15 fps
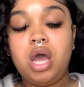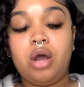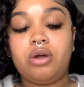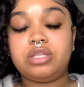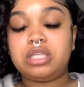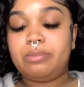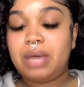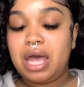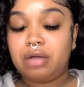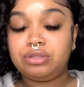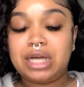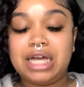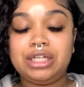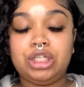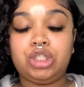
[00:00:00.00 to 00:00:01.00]
or somehow
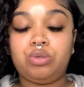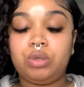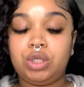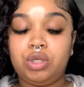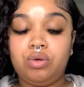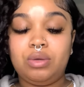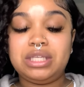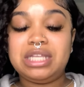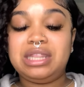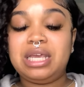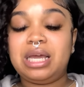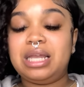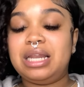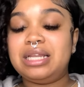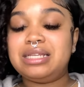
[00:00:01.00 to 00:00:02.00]
trying to trick you into
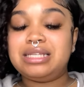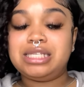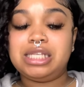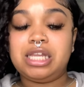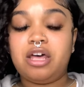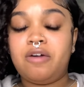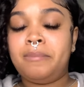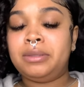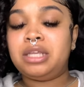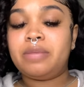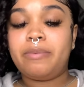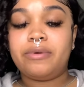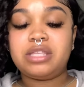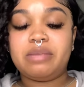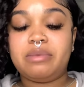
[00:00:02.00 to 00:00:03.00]
thinking this is love, but this
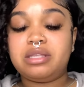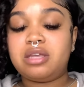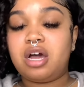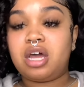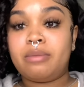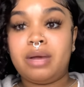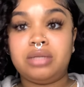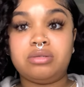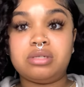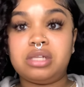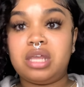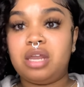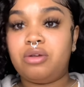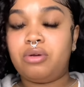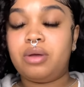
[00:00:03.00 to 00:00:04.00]
person be talking about you,
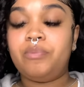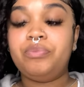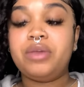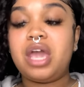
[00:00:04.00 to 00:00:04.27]
slandering.